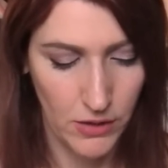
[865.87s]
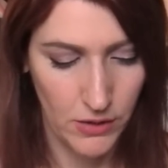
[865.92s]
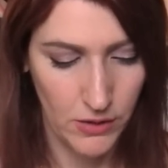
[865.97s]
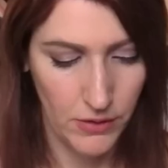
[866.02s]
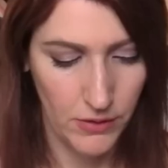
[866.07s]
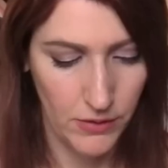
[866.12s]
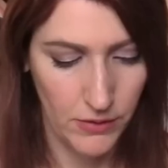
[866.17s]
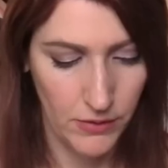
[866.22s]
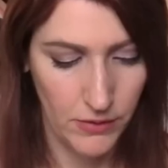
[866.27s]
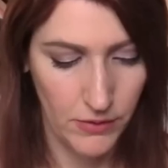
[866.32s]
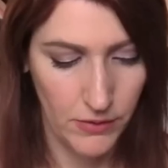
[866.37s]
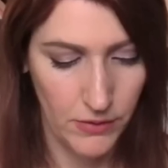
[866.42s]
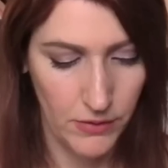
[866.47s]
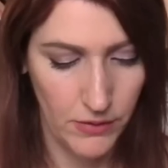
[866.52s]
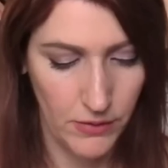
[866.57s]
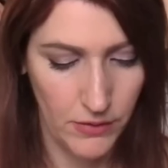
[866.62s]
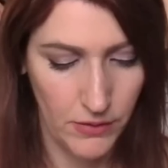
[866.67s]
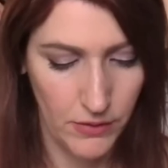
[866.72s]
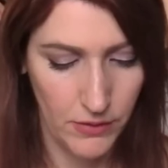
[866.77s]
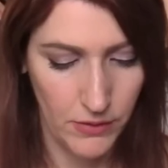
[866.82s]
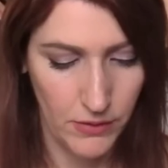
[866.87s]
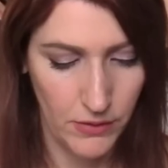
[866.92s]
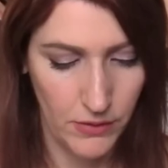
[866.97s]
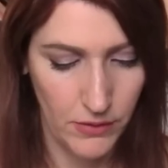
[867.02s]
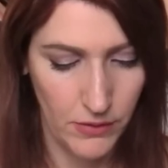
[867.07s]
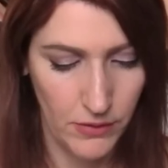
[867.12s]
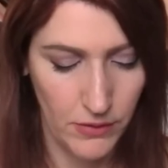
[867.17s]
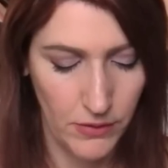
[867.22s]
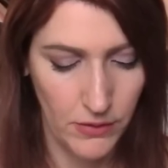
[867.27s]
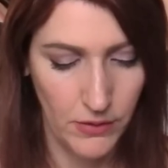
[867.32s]

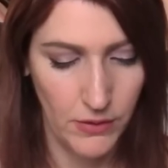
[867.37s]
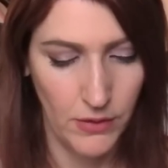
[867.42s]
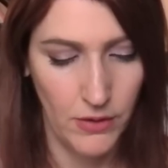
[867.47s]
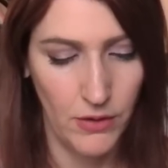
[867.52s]
Nobody speaks.